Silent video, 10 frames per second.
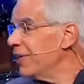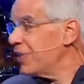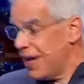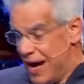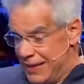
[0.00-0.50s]
the
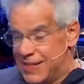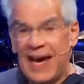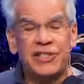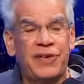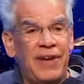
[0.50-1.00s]

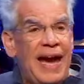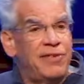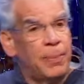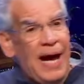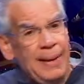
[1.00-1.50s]
context. If you have your
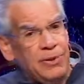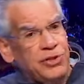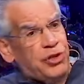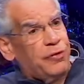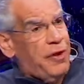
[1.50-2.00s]
Bibles,
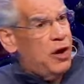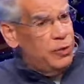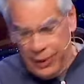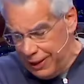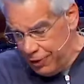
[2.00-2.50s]
your phone,
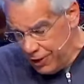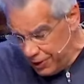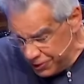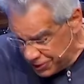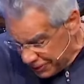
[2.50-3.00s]
whatever you
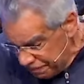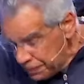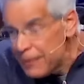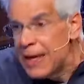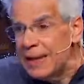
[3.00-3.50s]
use,
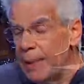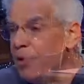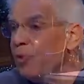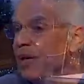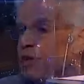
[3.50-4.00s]
let me read